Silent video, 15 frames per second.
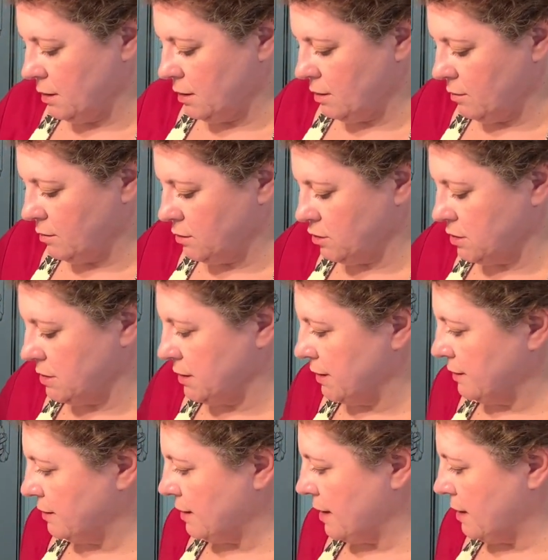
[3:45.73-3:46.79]
We'll just
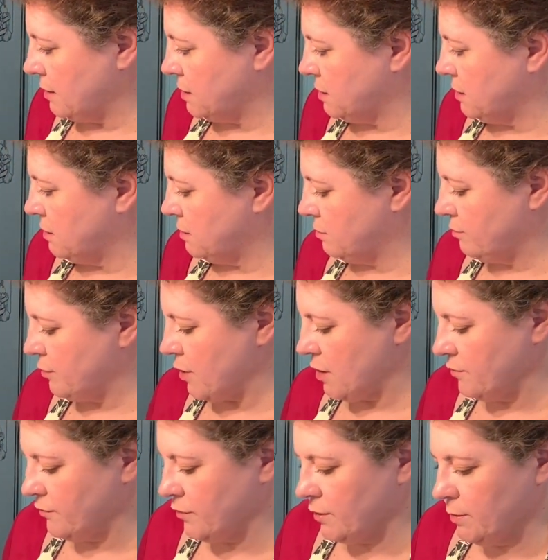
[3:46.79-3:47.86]
let that
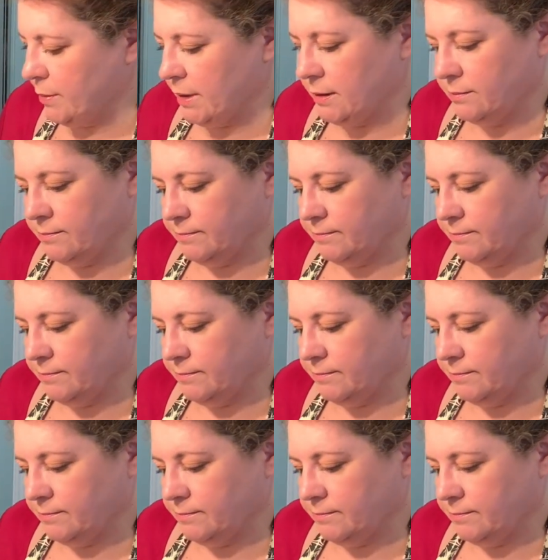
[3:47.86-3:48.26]
brown for a bit.